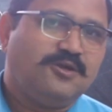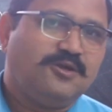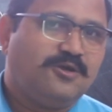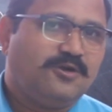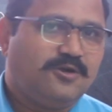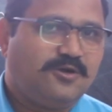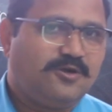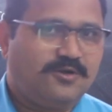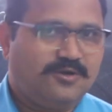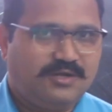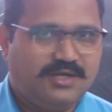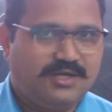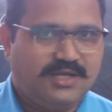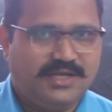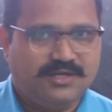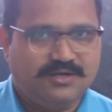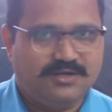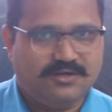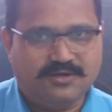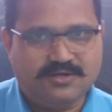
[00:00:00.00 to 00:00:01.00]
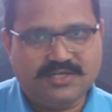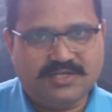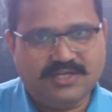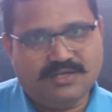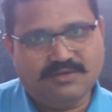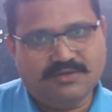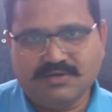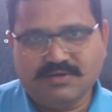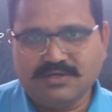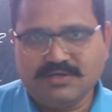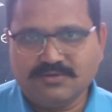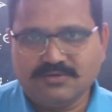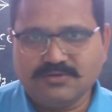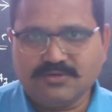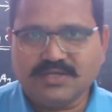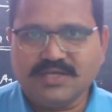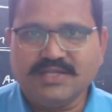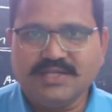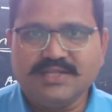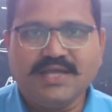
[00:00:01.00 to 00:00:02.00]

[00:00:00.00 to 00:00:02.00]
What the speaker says: online or delivered. Okay. Thank you.